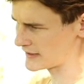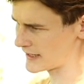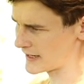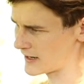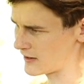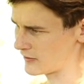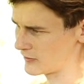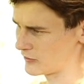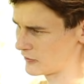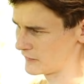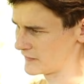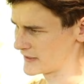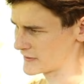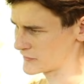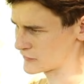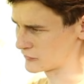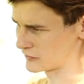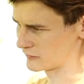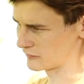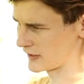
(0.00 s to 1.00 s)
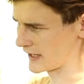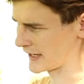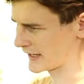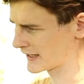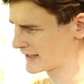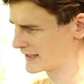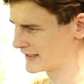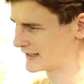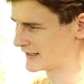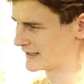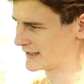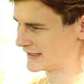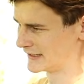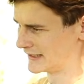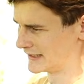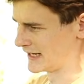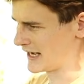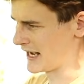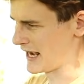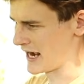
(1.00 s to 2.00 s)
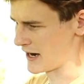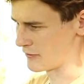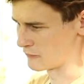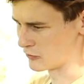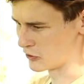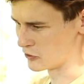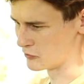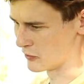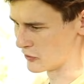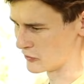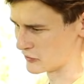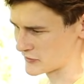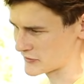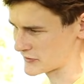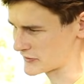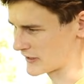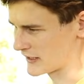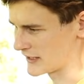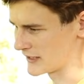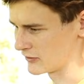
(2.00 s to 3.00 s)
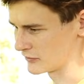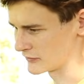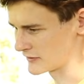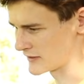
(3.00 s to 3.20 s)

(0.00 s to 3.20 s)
down on this sort of like robo style